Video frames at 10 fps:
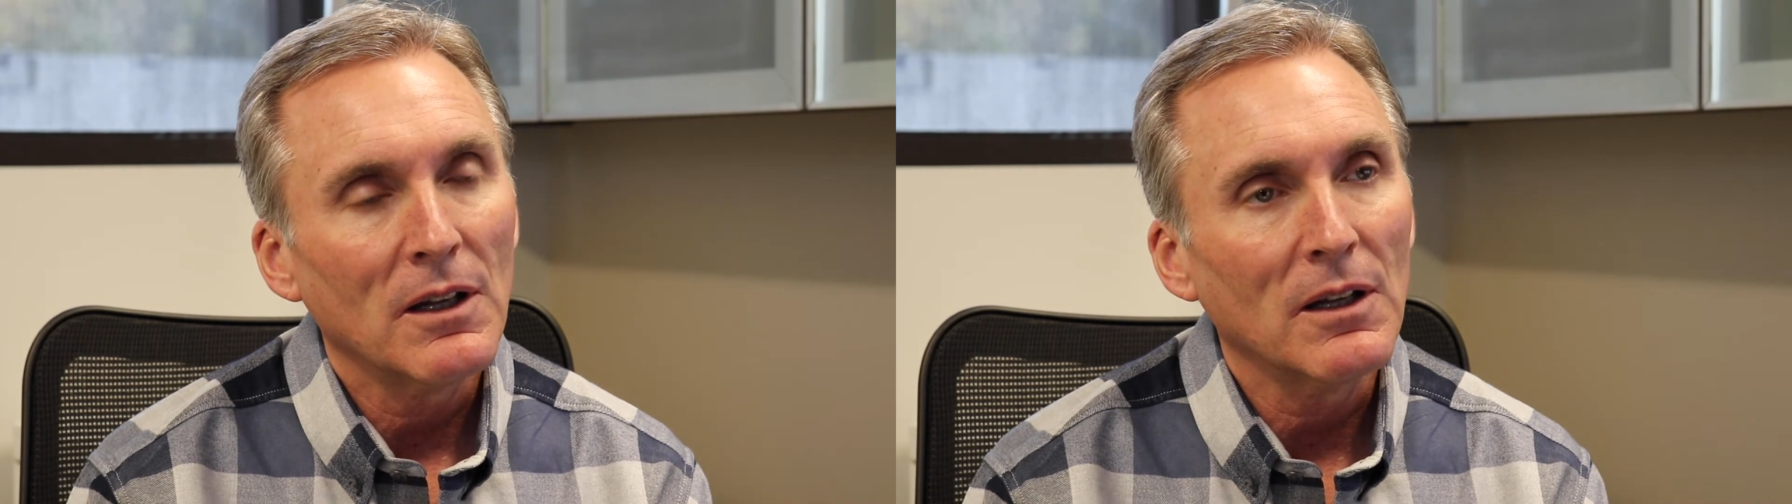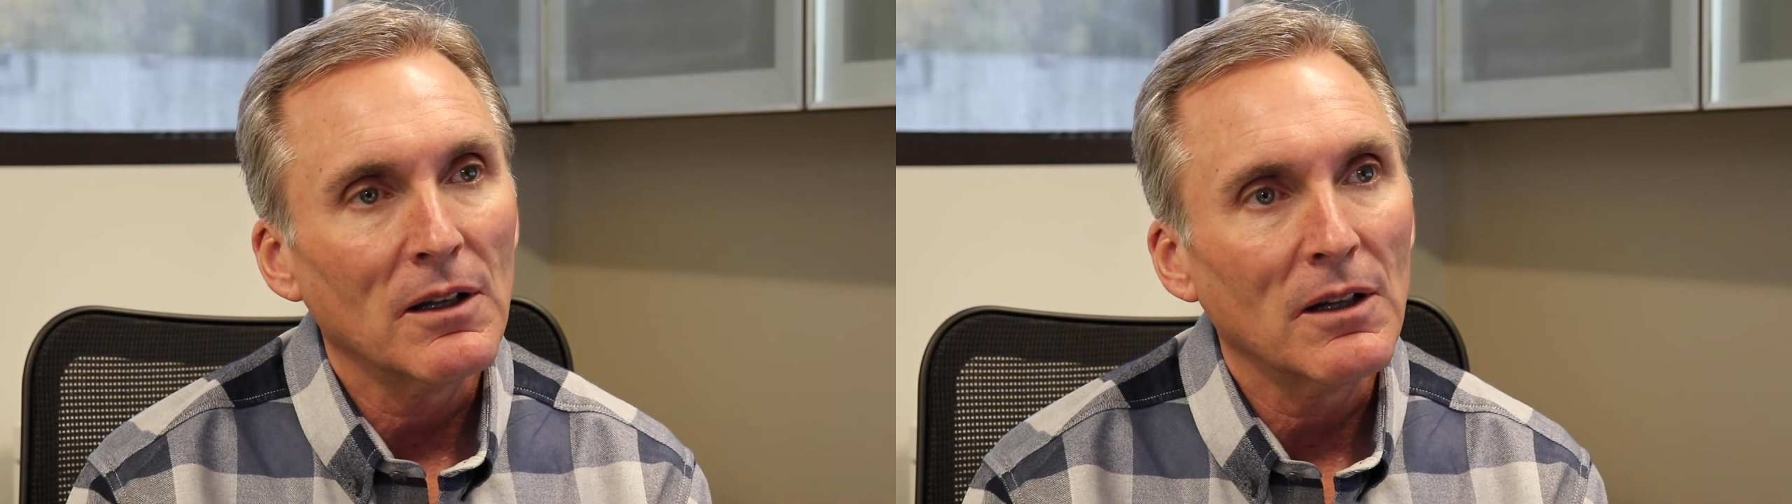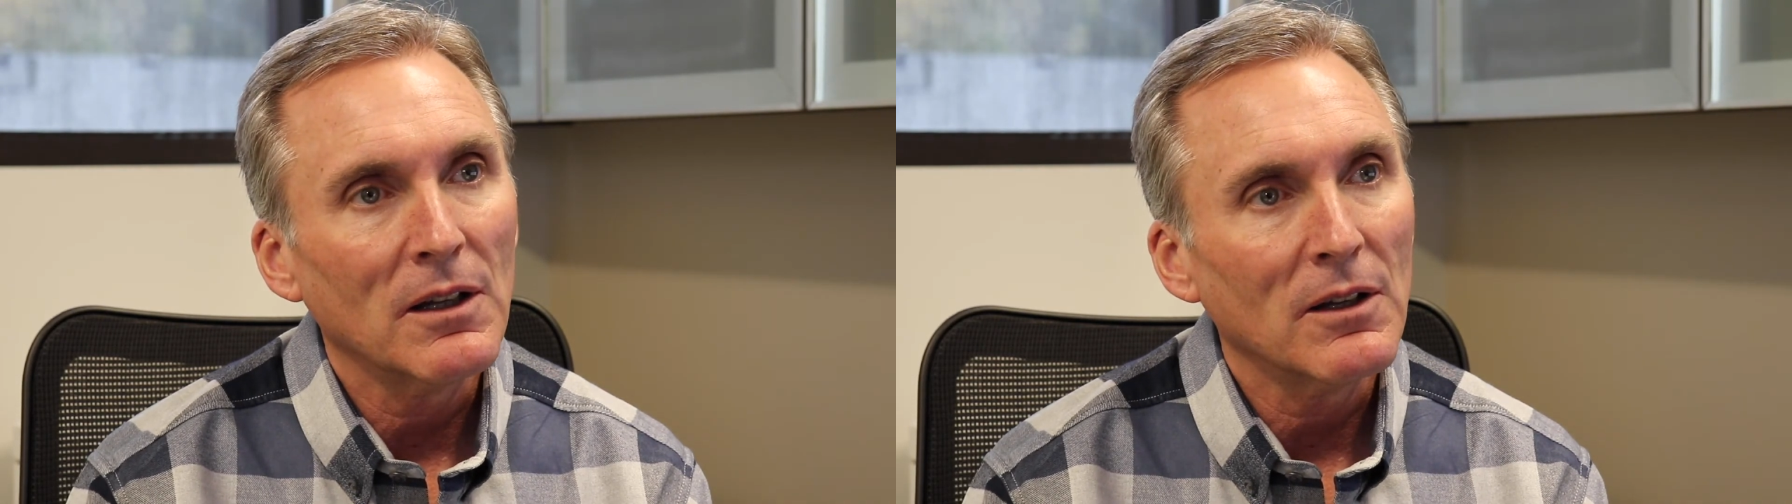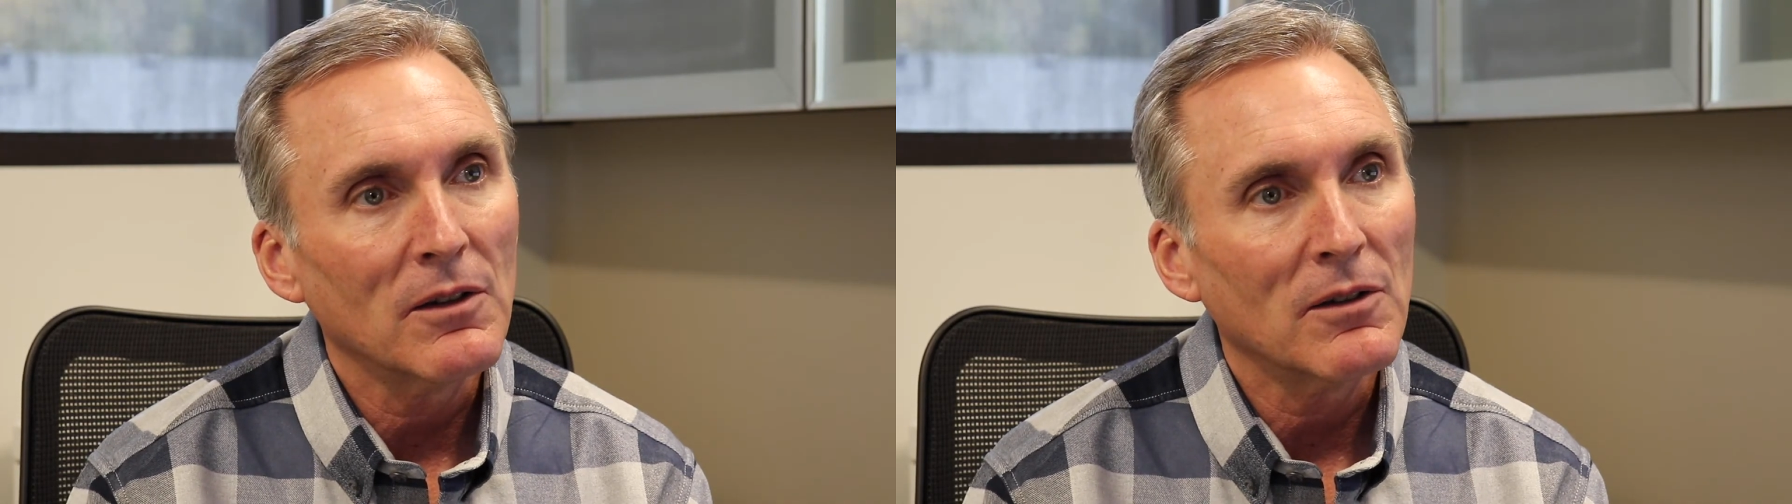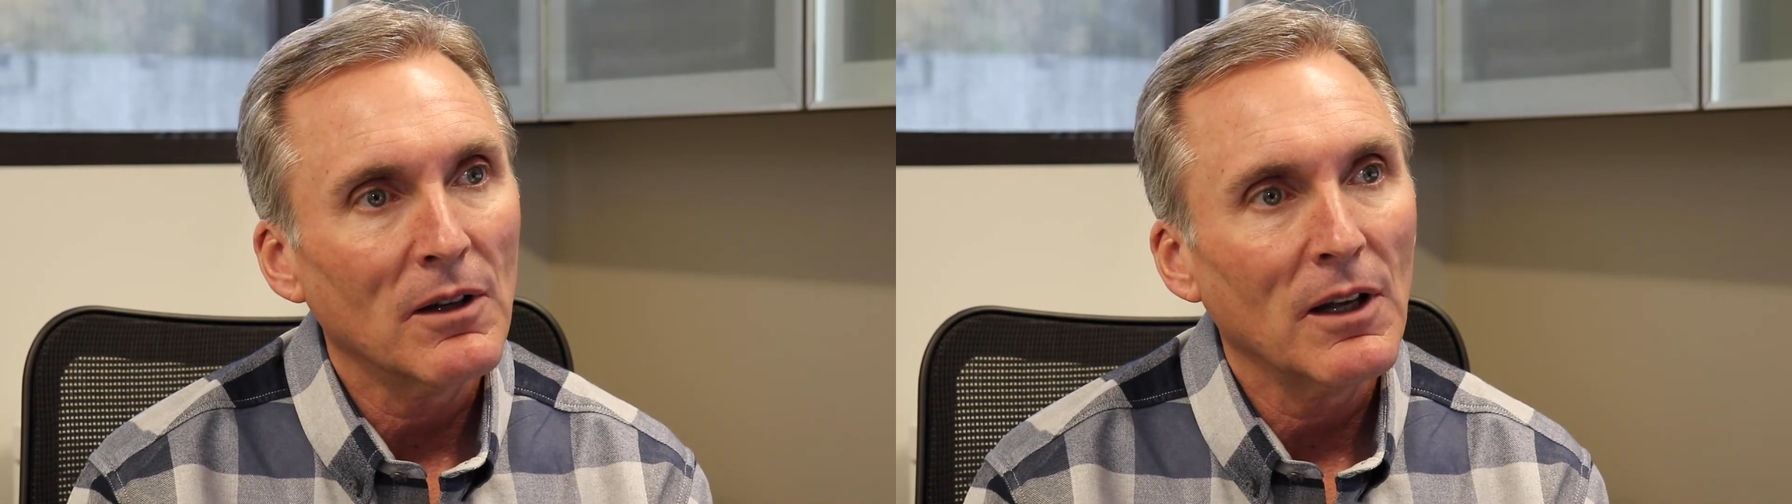It
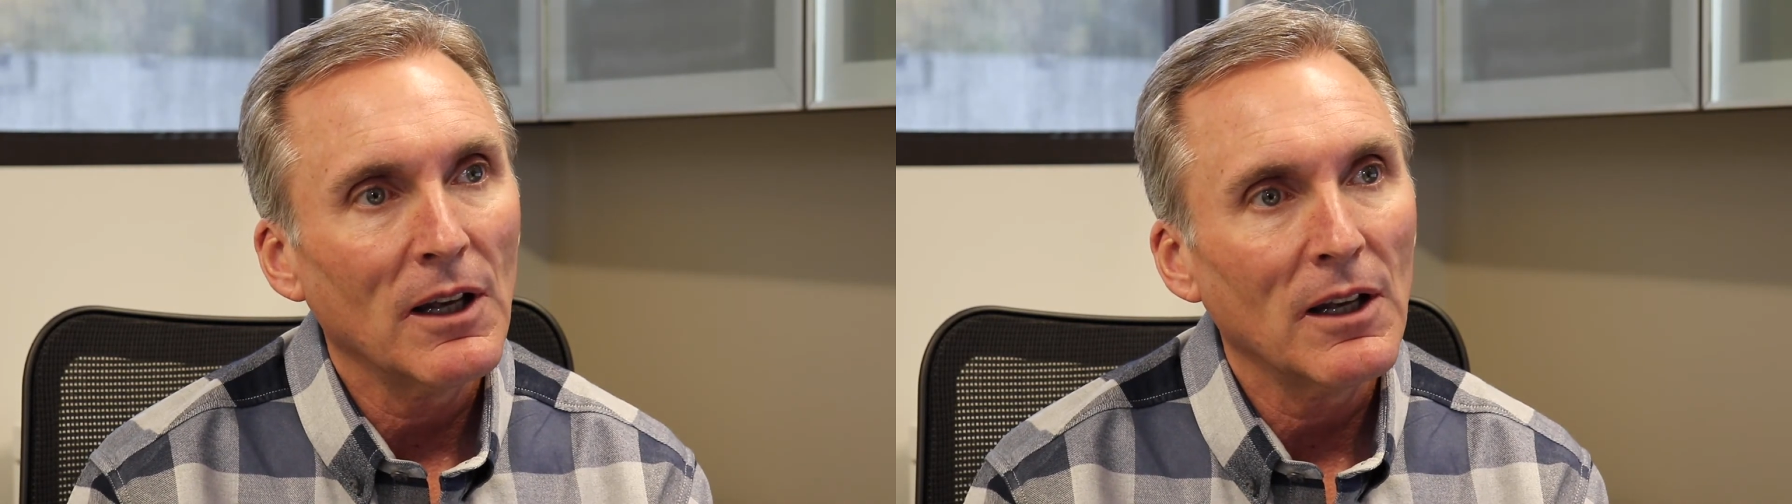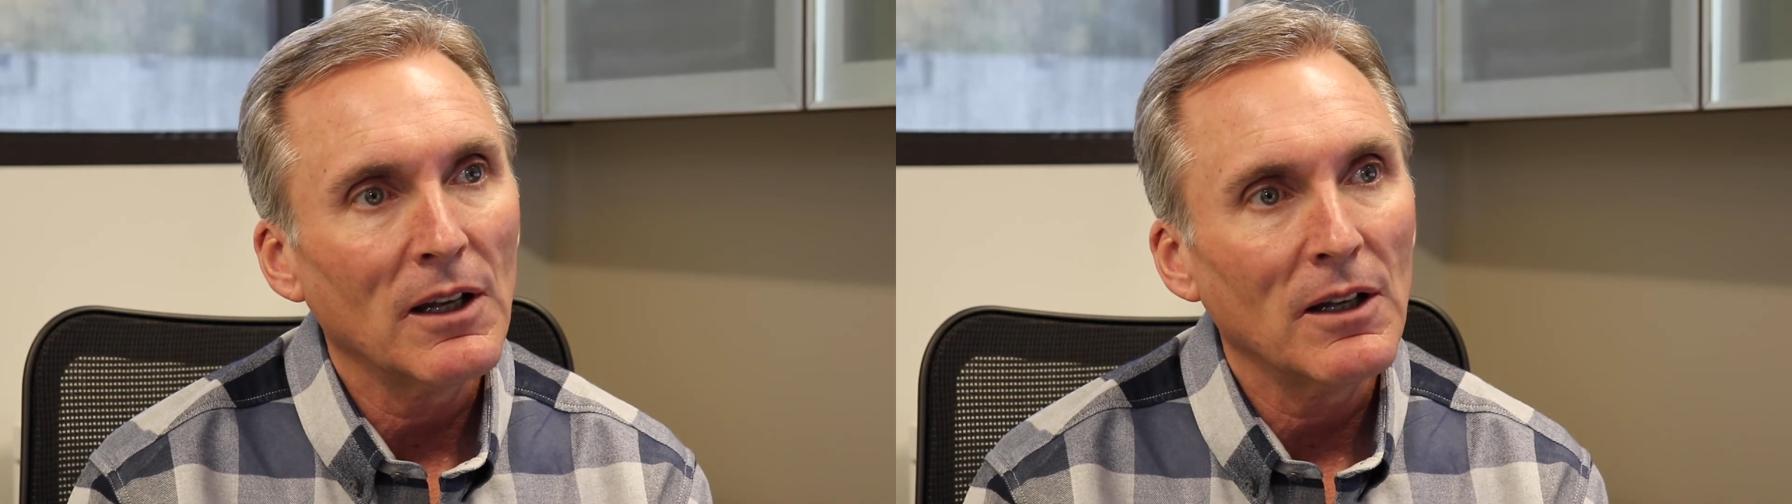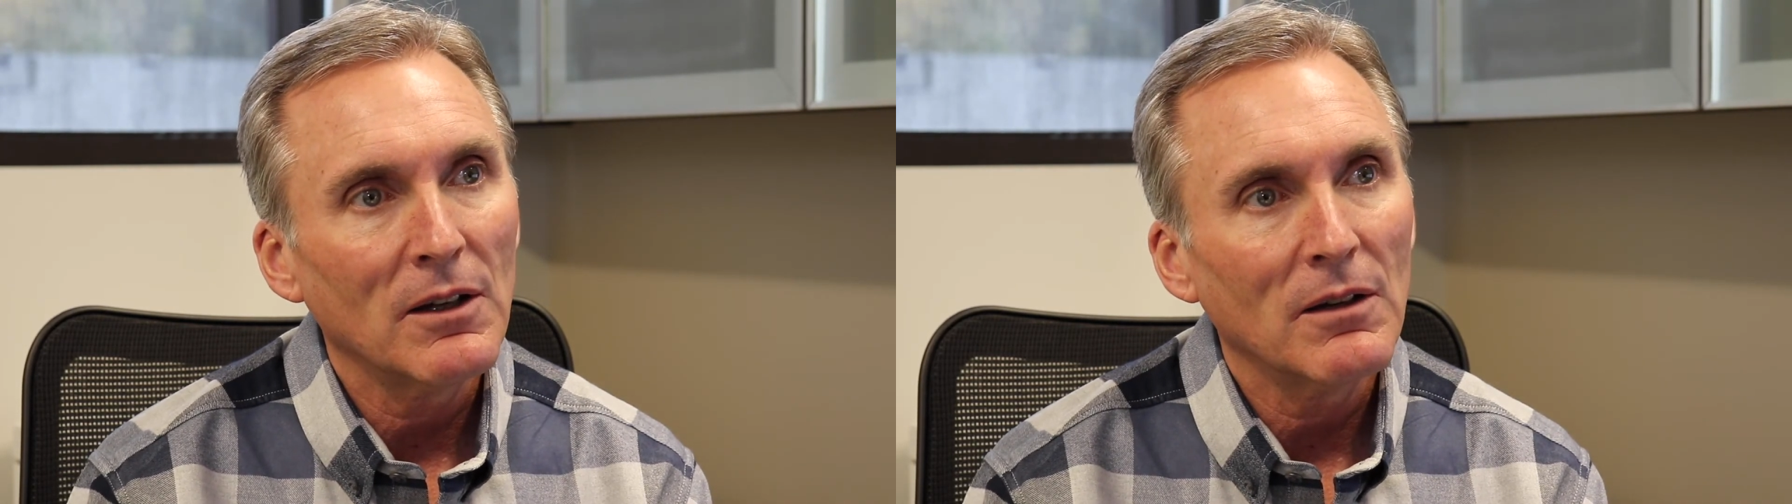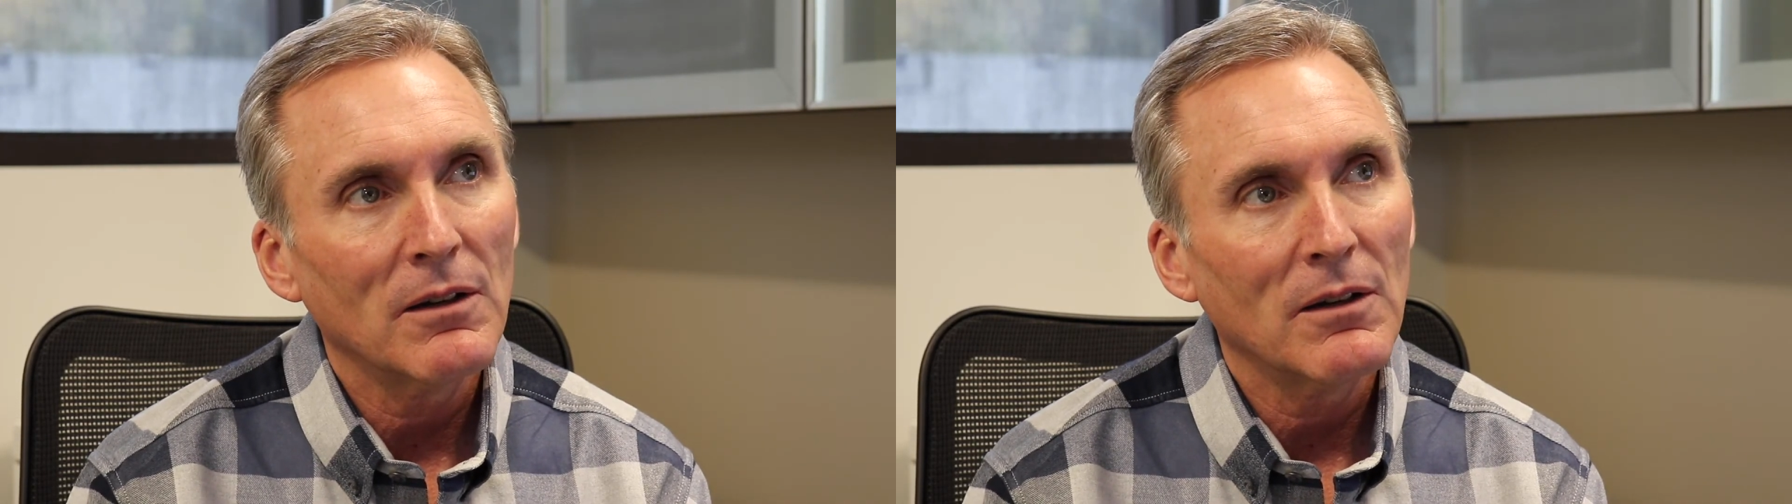is a